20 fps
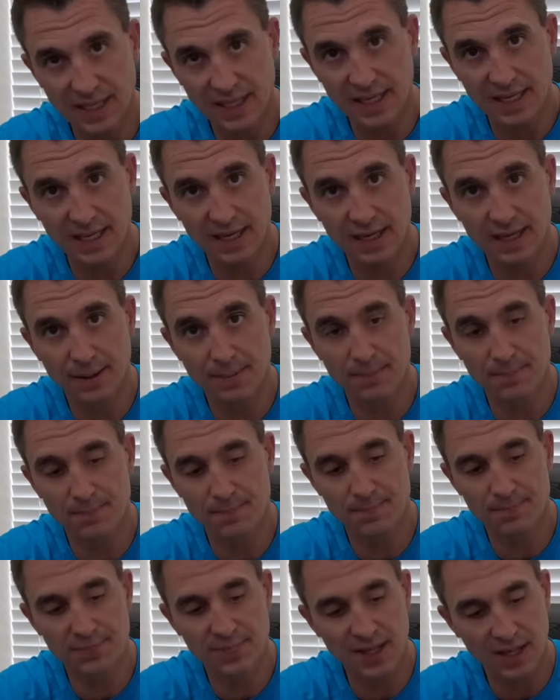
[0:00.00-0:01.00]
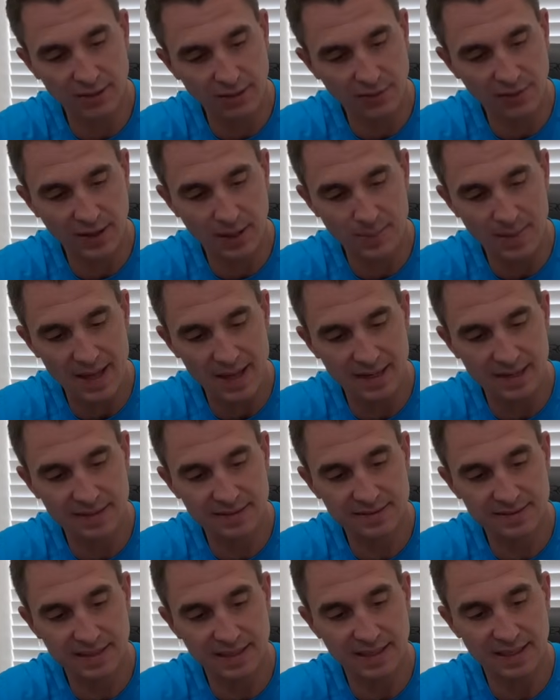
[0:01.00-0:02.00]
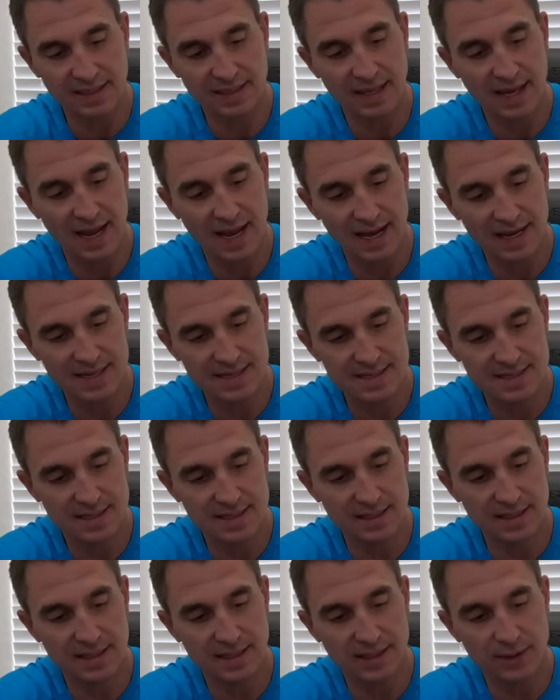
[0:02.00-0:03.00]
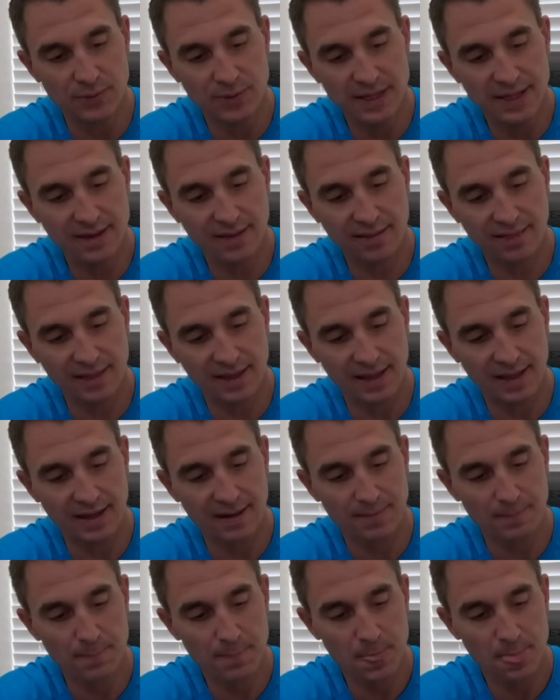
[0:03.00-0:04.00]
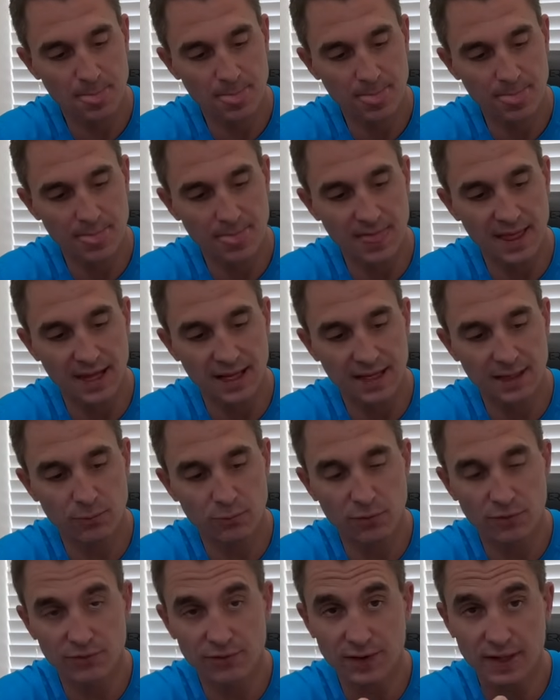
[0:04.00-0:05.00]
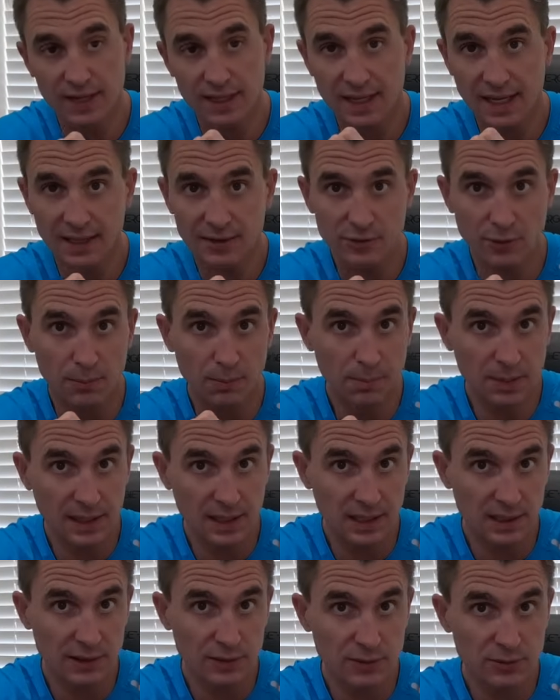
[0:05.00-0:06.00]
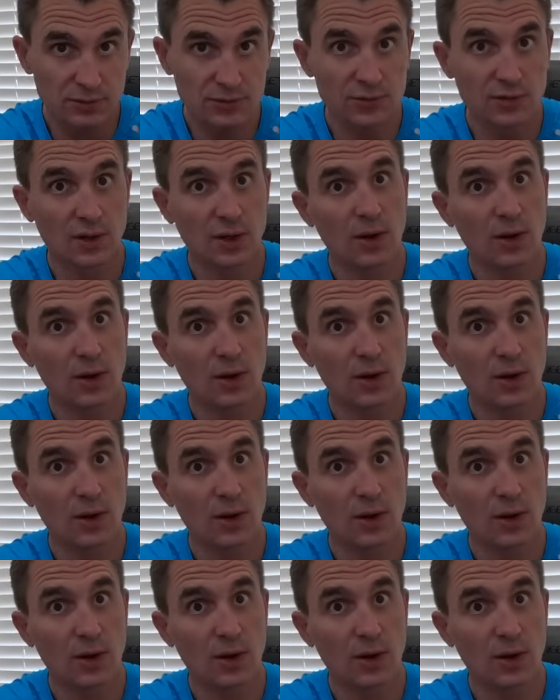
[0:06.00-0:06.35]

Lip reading: The other thing about it is that it has the unique thing that it will fit nasal pillows